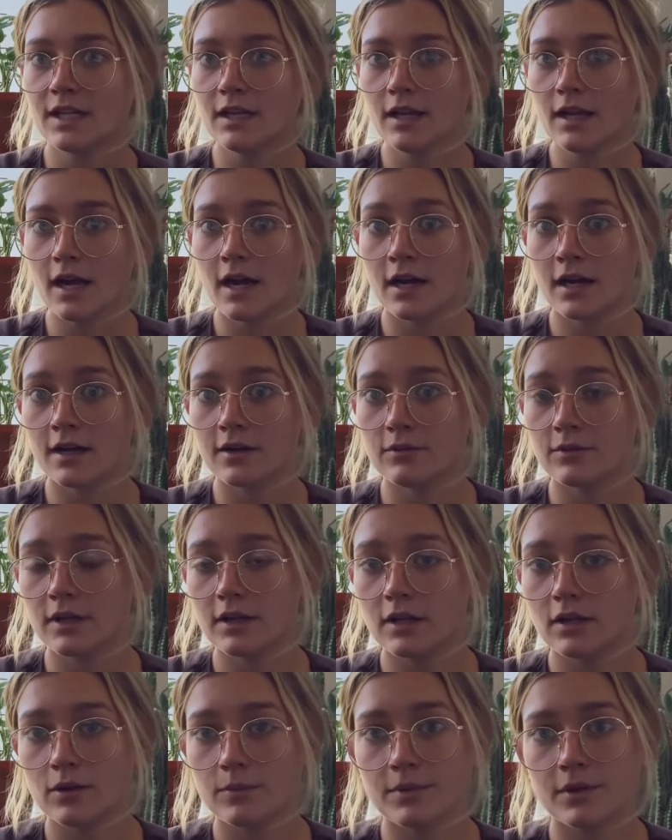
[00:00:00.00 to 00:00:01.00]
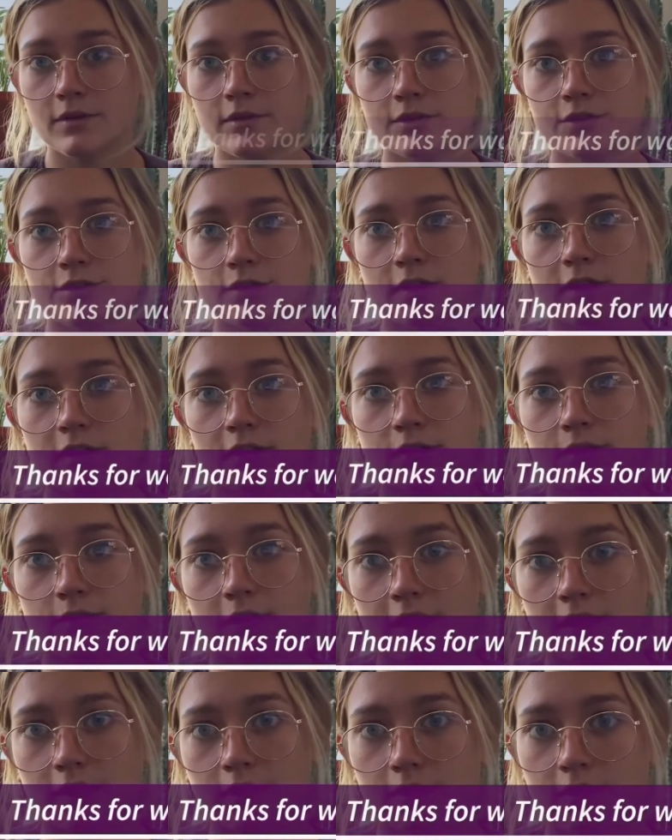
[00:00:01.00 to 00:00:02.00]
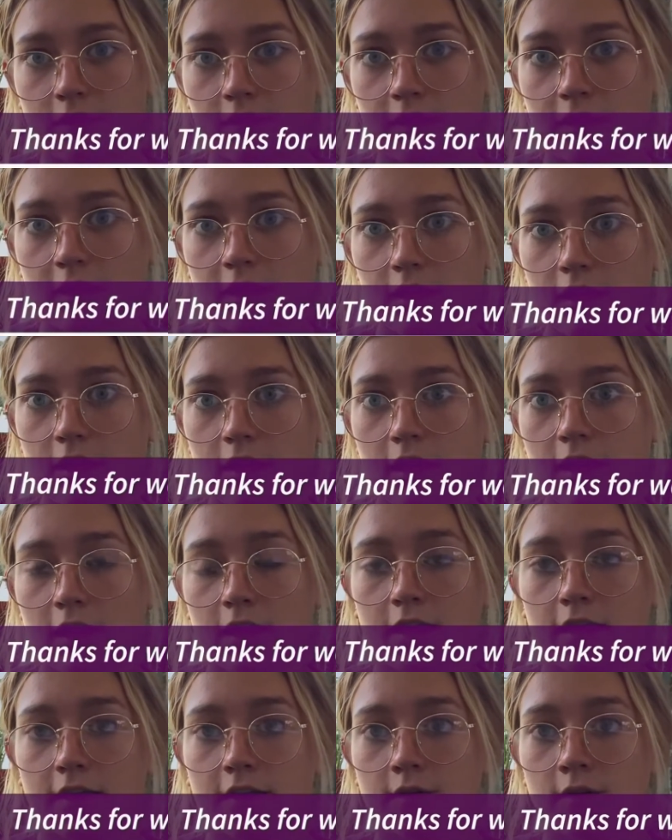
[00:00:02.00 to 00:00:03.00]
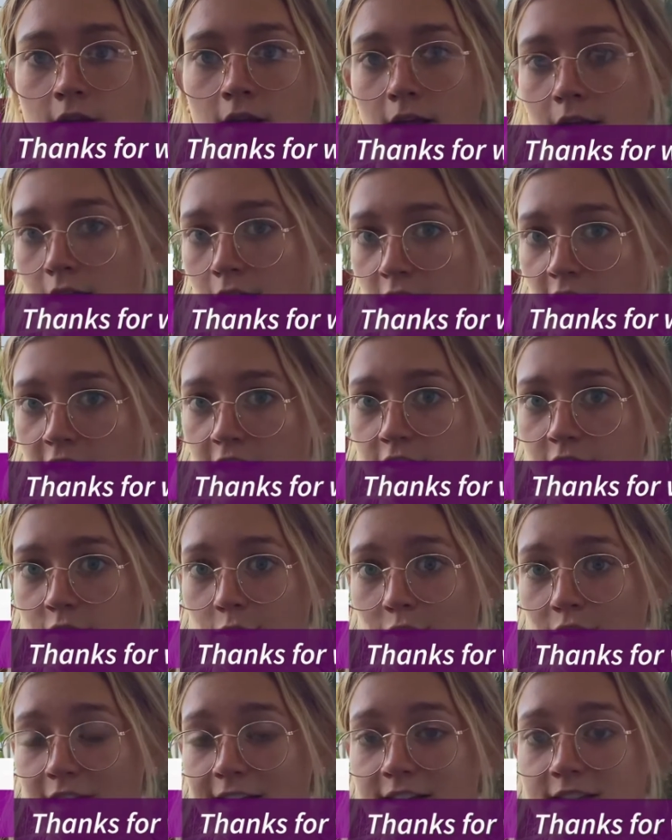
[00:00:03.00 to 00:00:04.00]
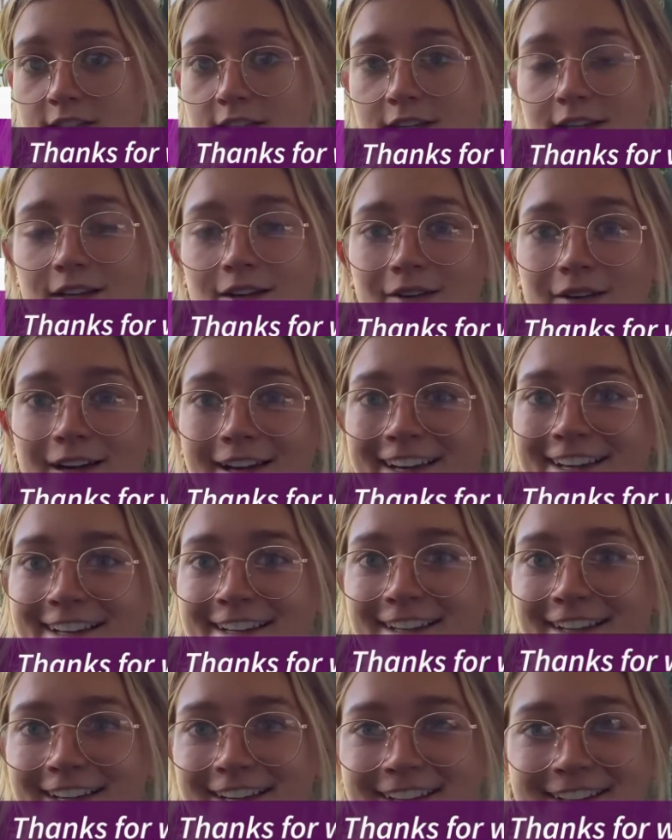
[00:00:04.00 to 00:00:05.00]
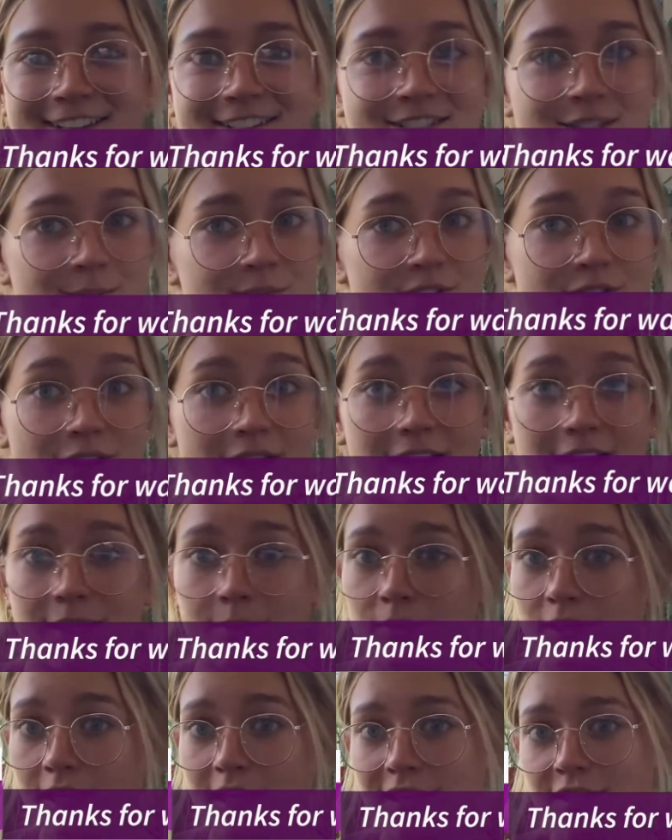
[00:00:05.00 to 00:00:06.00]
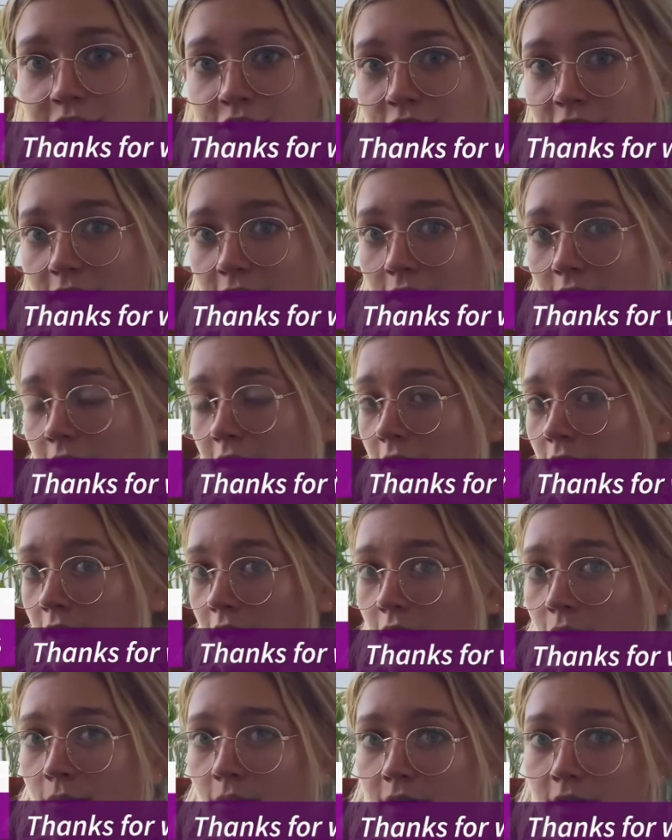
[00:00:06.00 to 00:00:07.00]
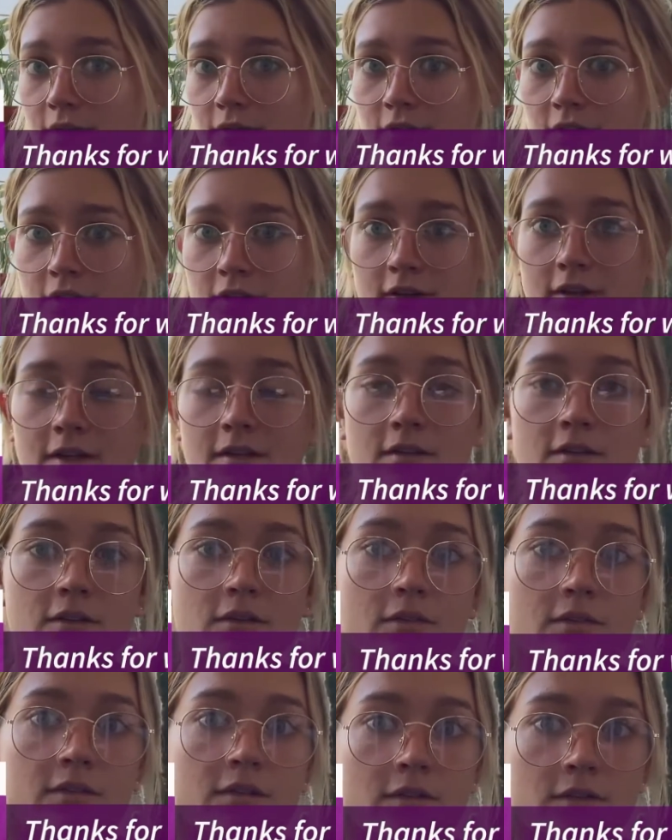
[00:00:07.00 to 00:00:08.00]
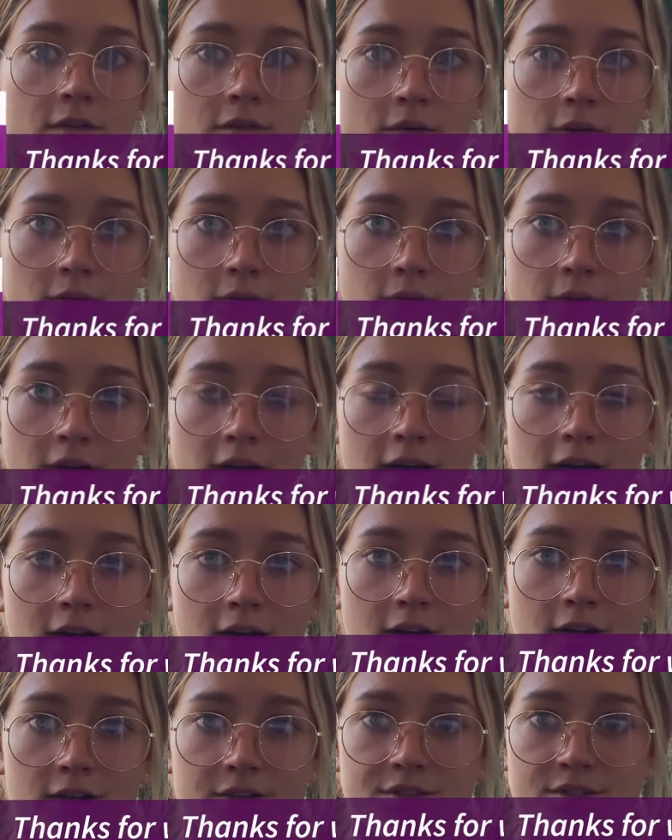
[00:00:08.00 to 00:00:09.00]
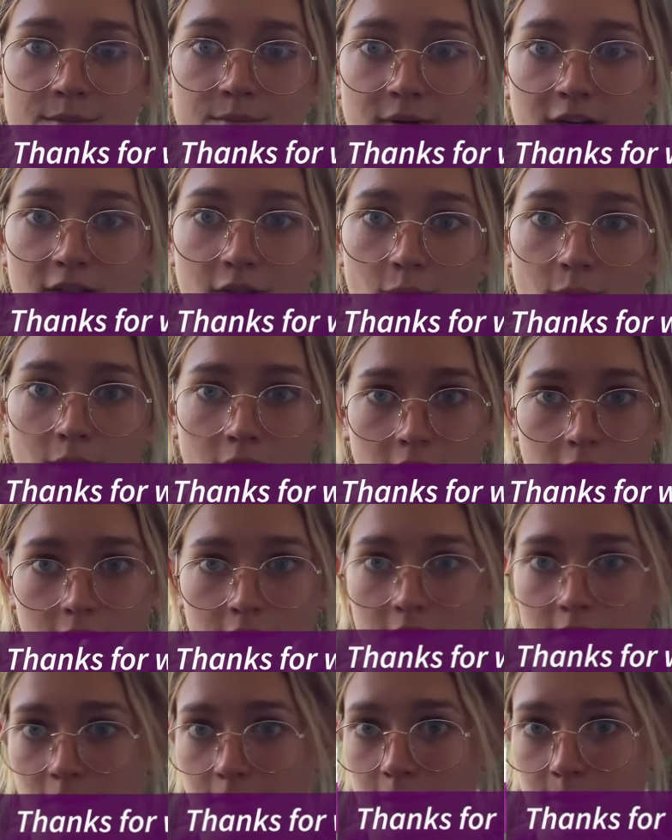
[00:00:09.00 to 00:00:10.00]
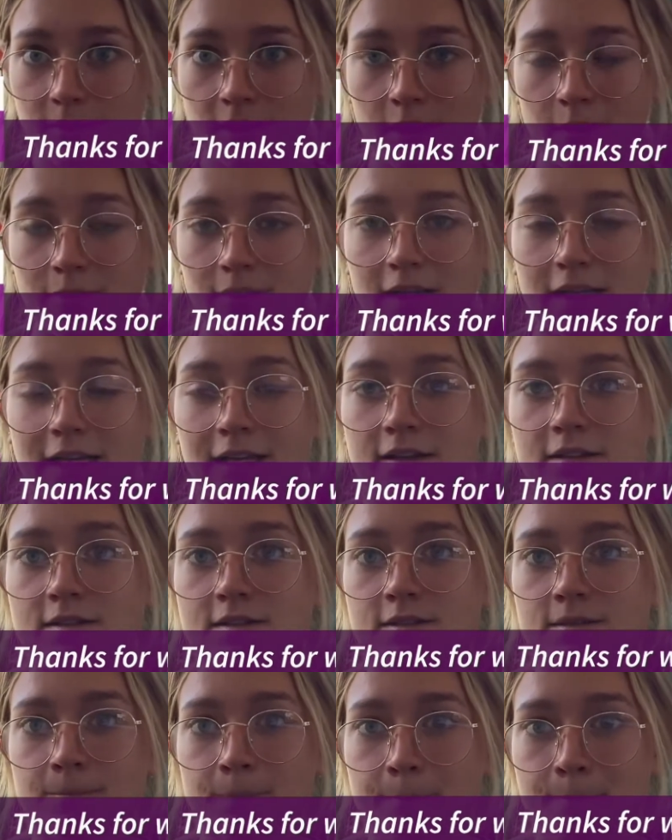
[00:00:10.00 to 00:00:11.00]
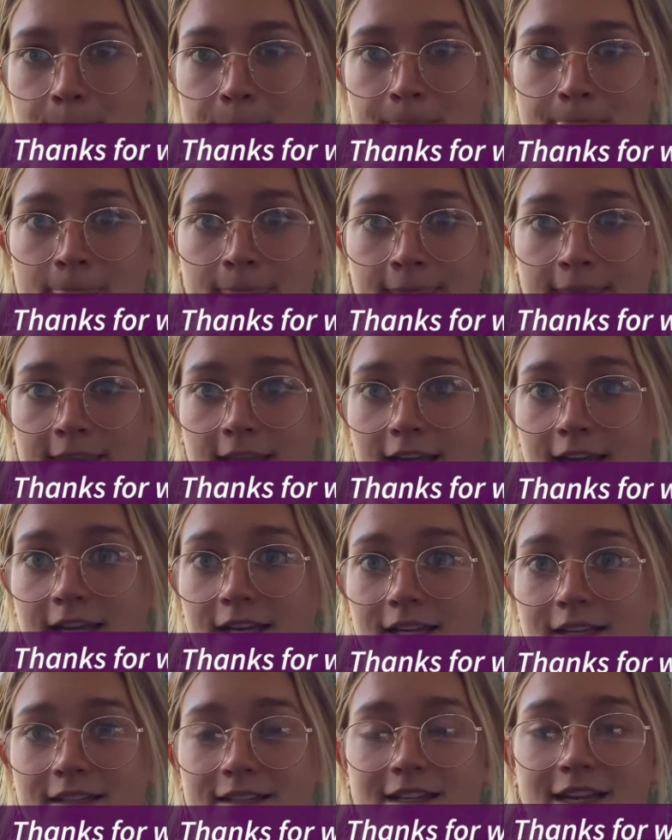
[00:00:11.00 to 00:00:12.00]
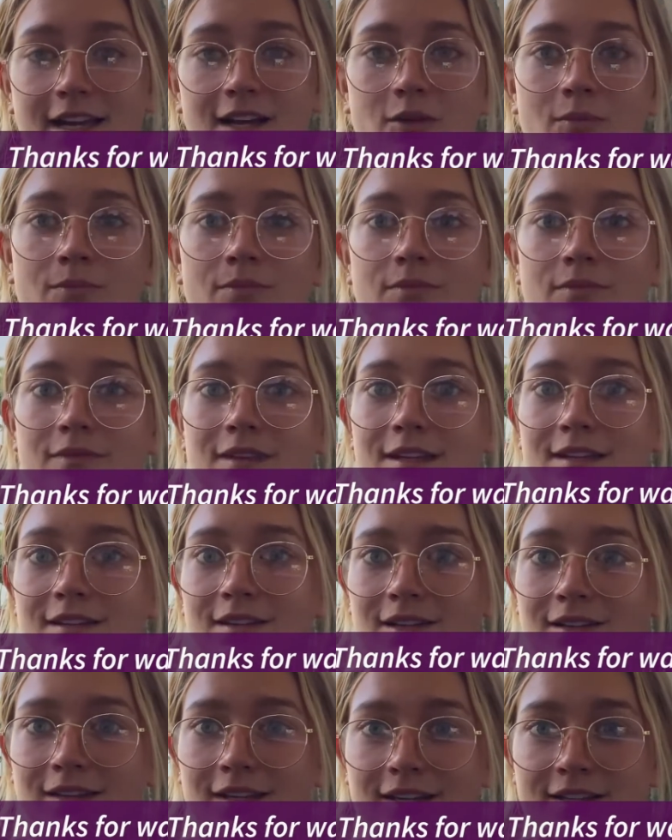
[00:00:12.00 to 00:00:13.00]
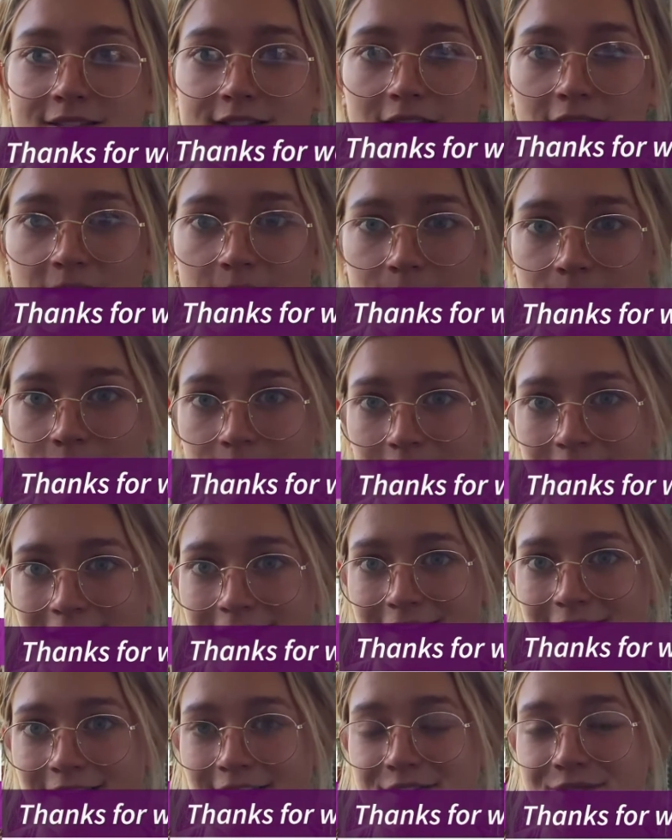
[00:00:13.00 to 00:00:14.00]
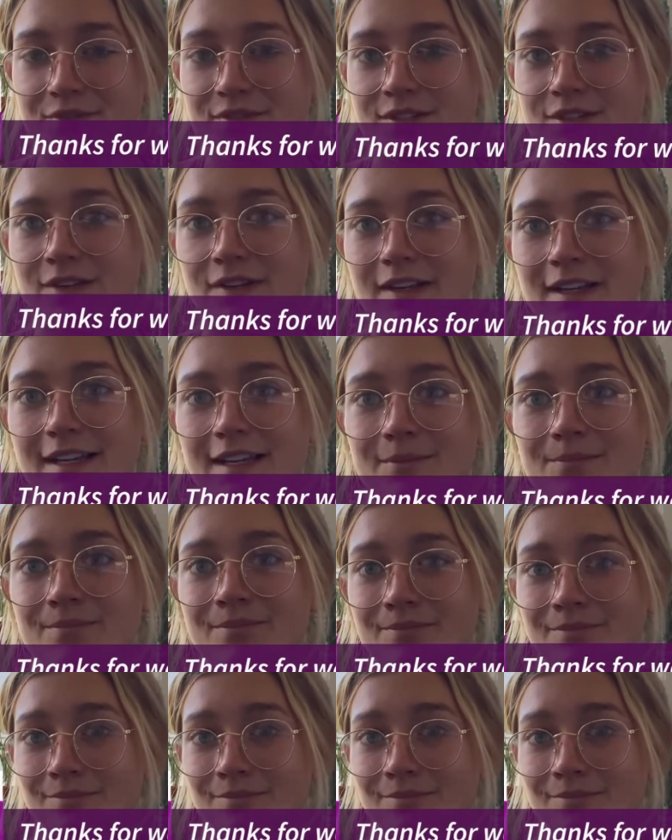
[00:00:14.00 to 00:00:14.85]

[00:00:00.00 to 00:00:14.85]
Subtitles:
I really hope you enjoyed this video today, and if you liked it, go ahead and subscribe, like, share, whatever you can do to spread the word about plants. And yeah, until next time, thank you guys for tuning in.